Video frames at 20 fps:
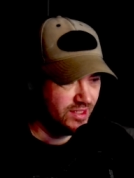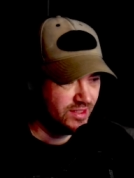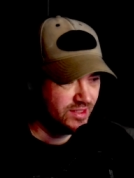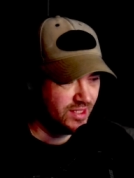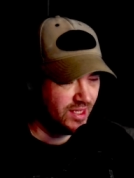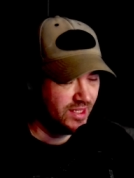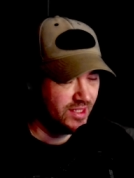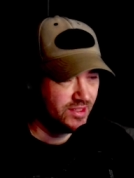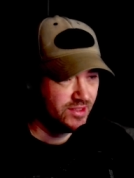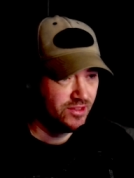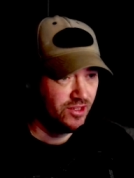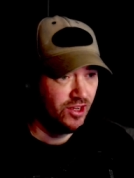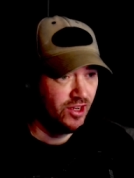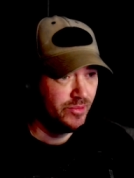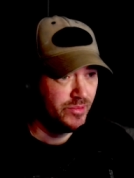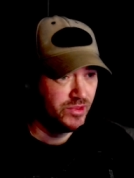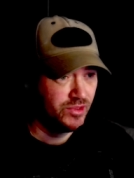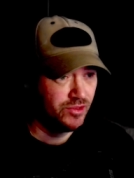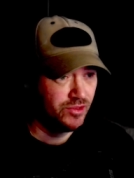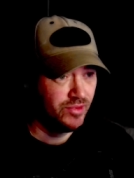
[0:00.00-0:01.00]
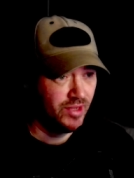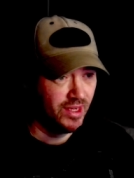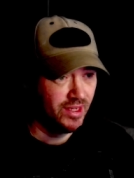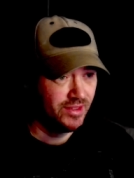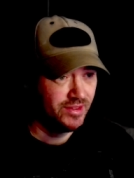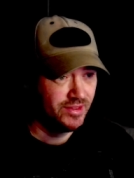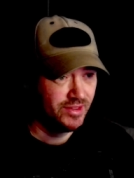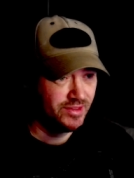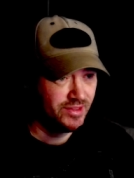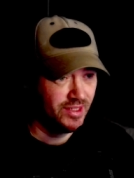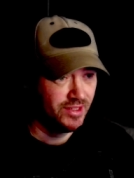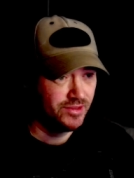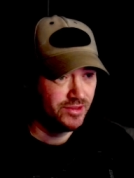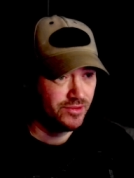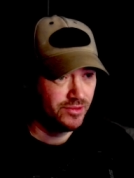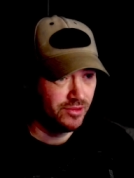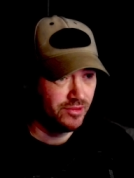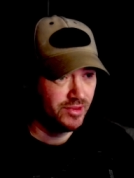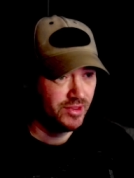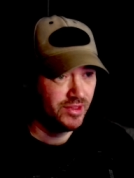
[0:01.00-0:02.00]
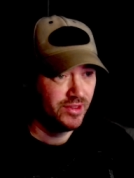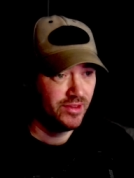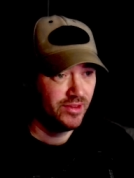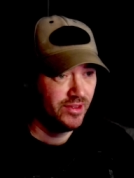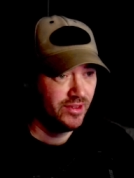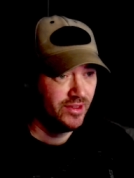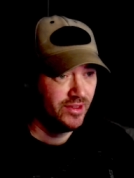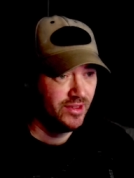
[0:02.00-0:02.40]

it takes time to create a success story.